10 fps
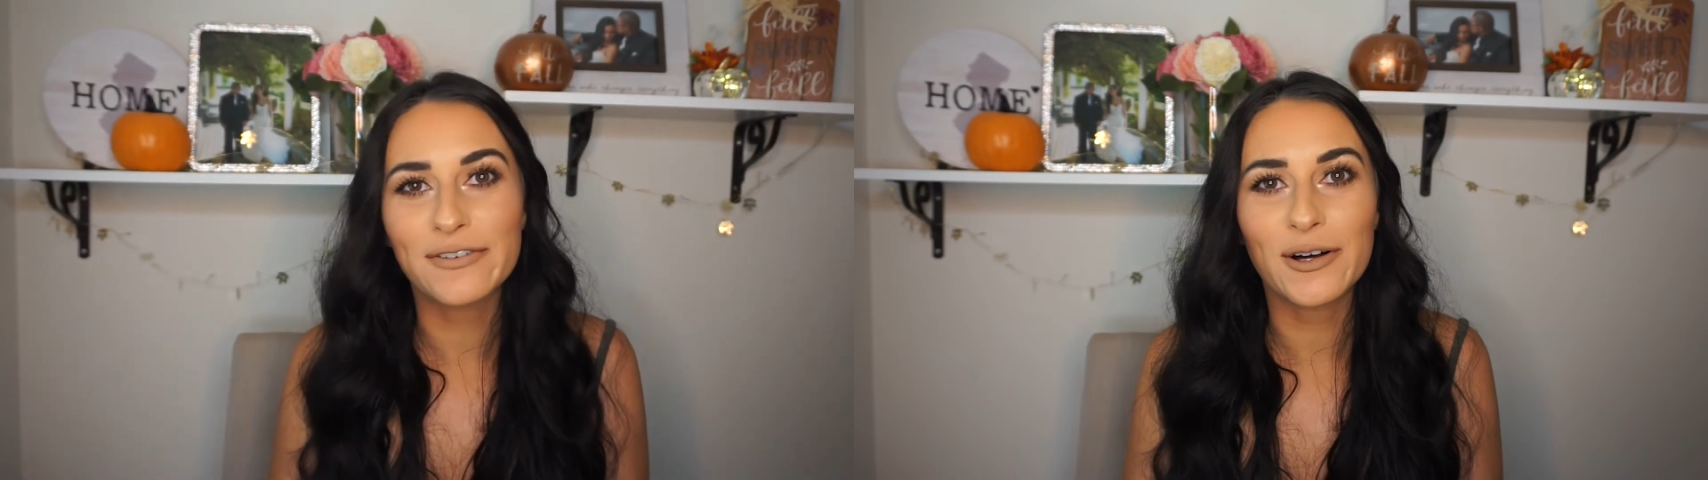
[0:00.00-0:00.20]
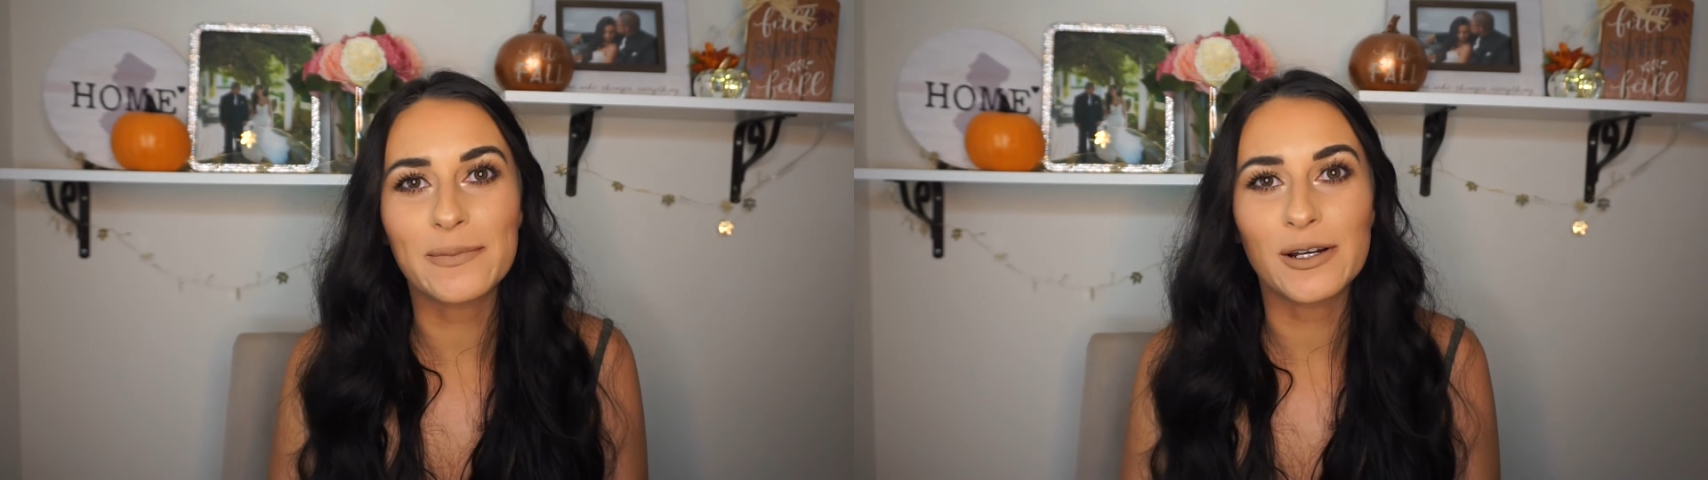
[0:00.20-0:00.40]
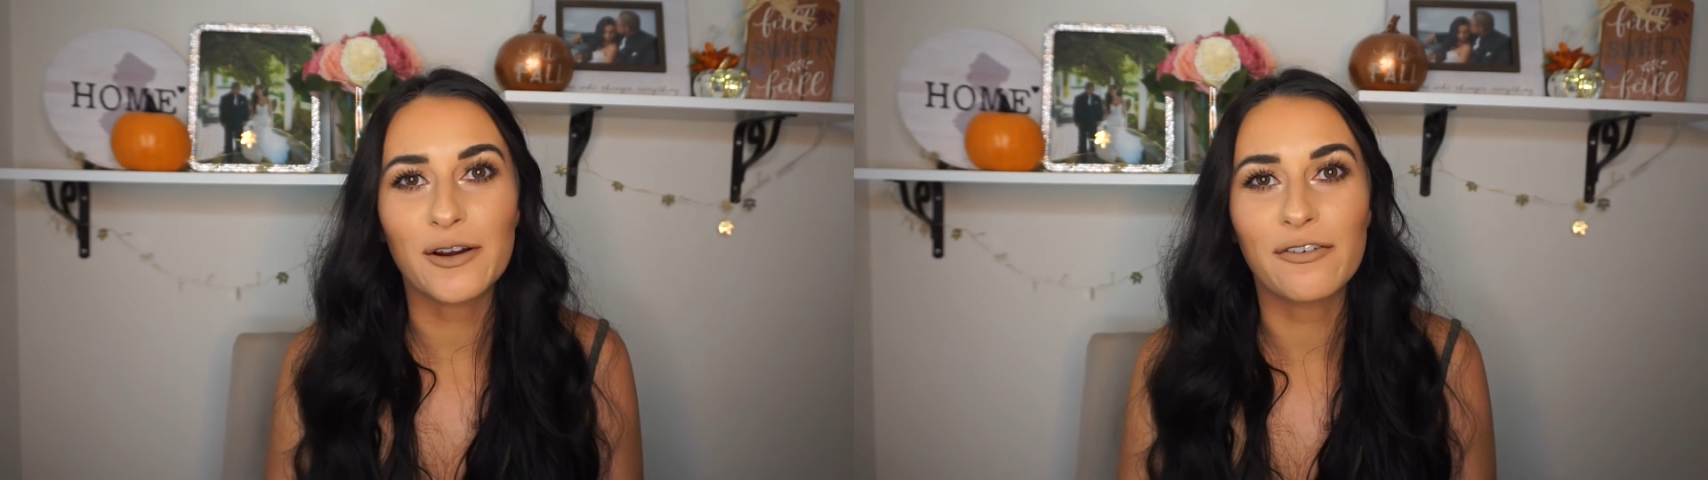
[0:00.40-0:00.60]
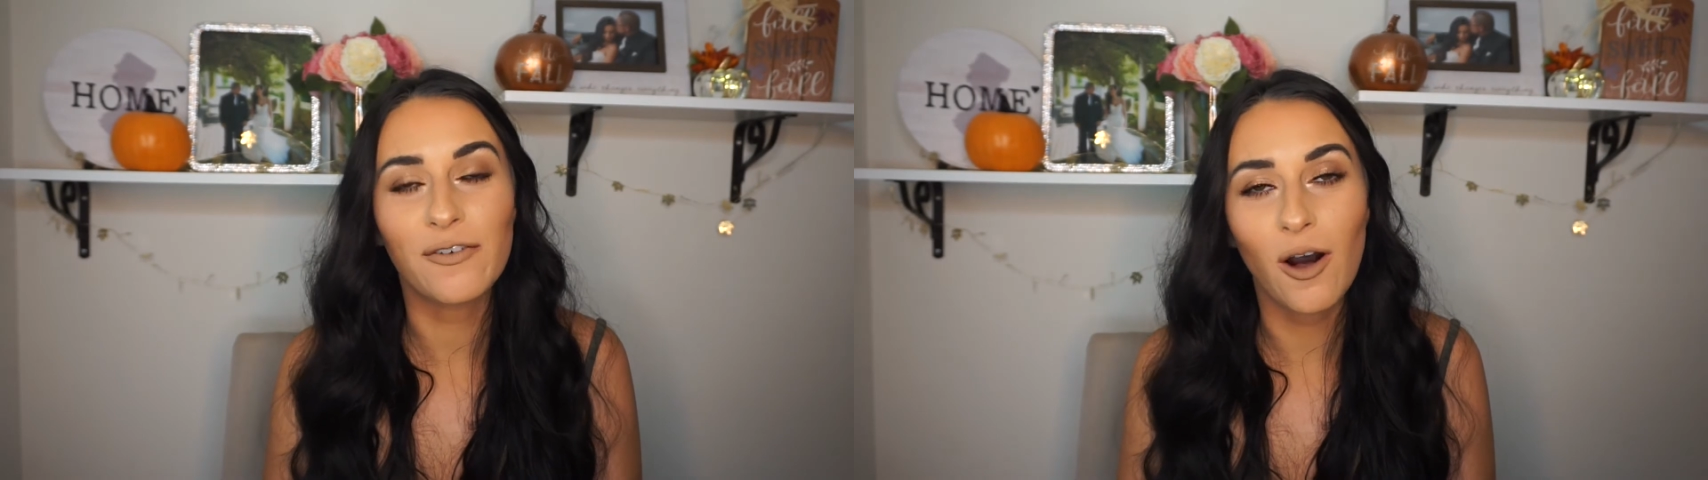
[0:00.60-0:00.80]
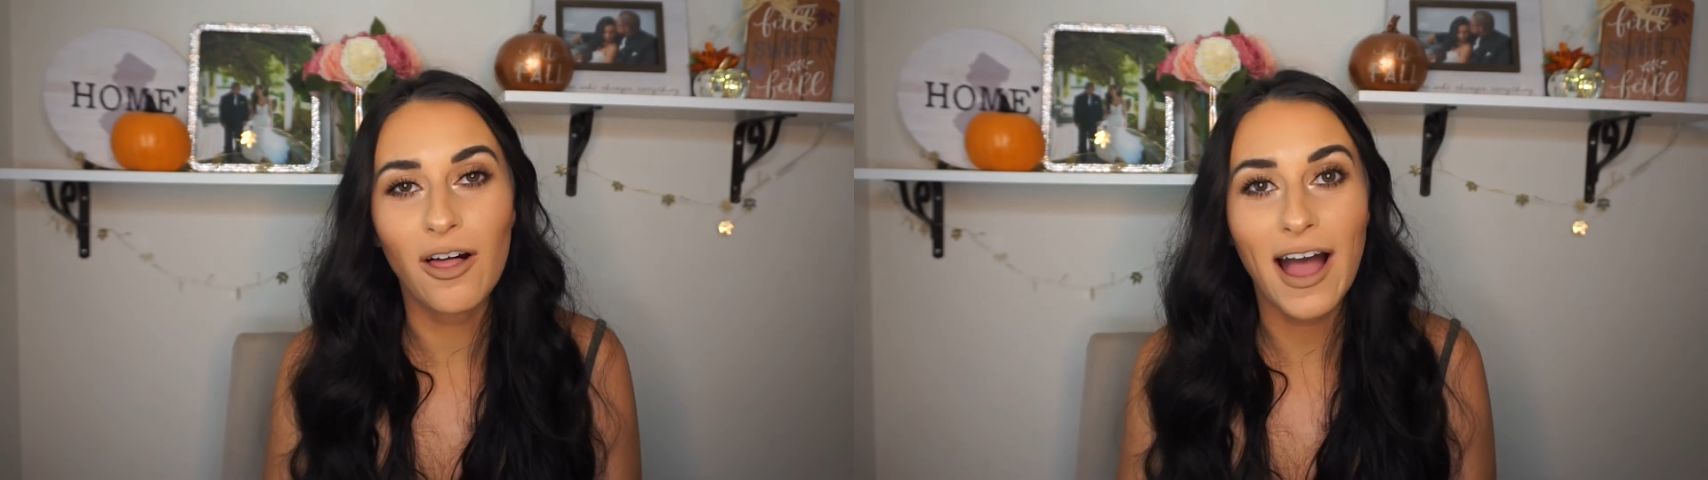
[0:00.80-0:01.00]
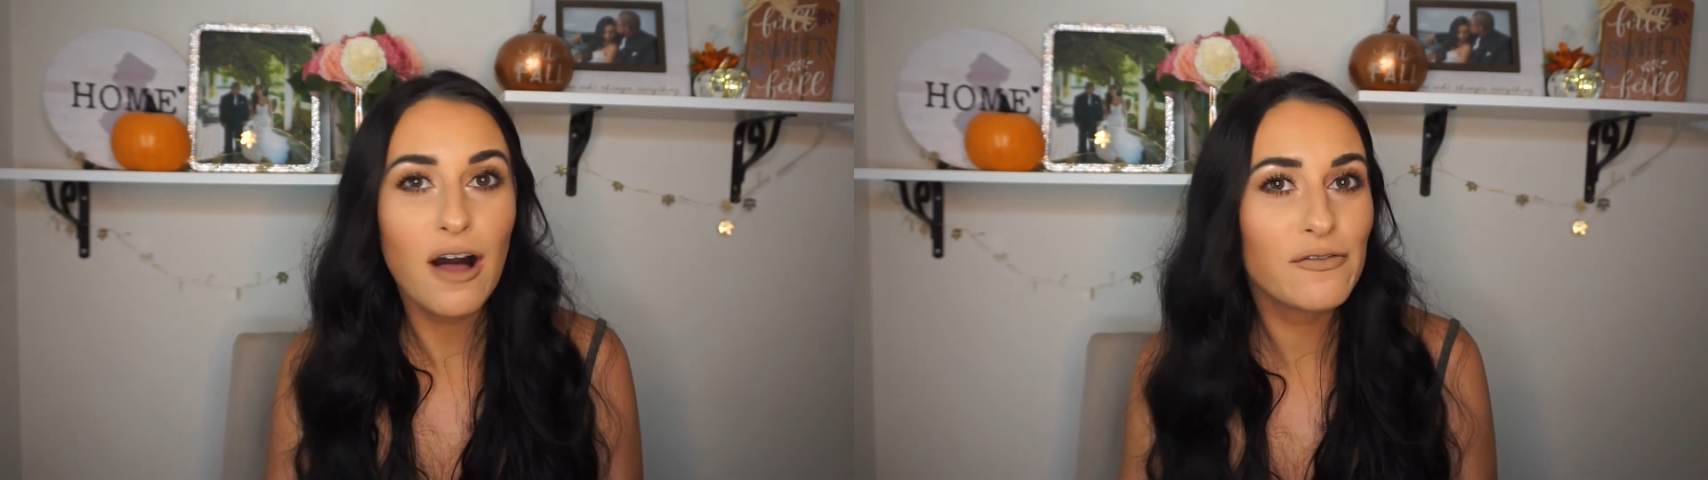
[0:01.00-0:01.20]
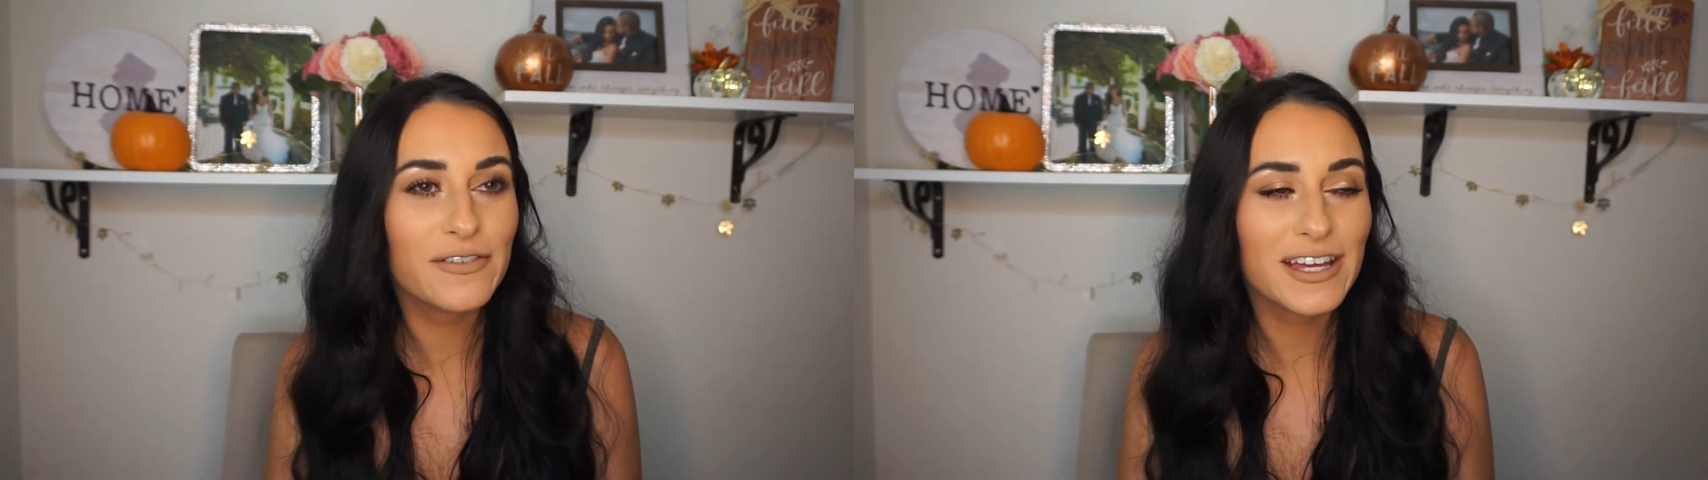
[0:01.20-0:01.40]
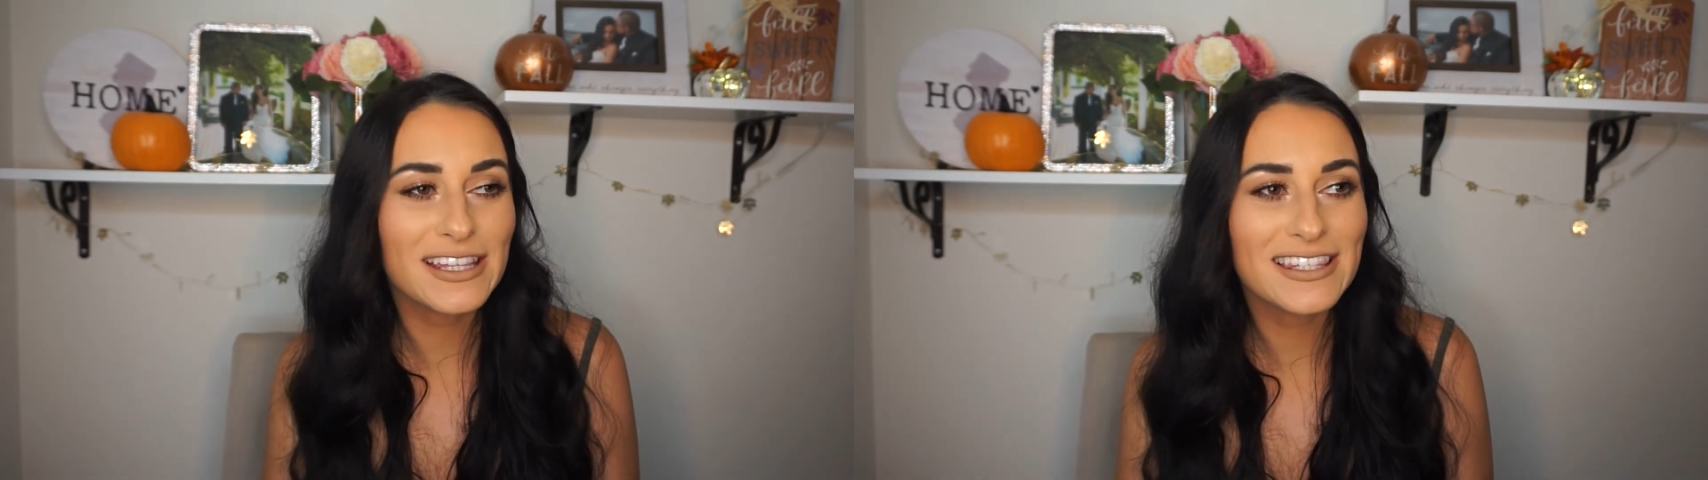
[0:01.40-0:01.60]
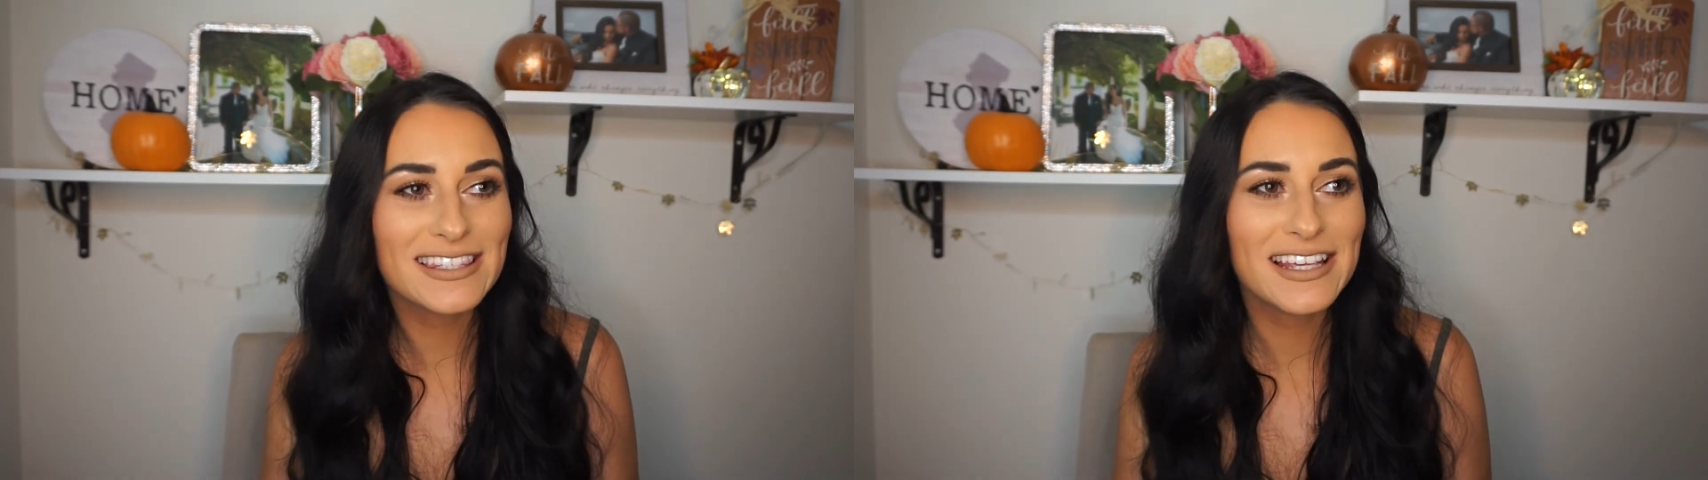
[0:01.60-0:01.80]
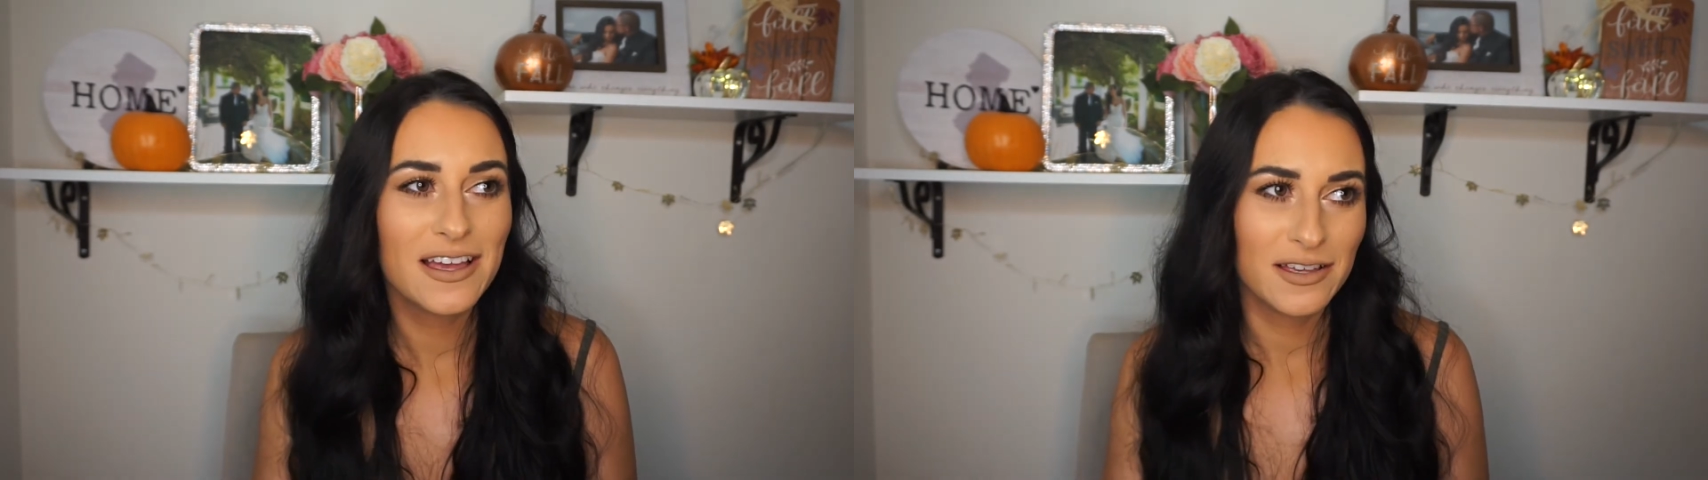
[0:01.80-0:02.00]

film her fall outfits.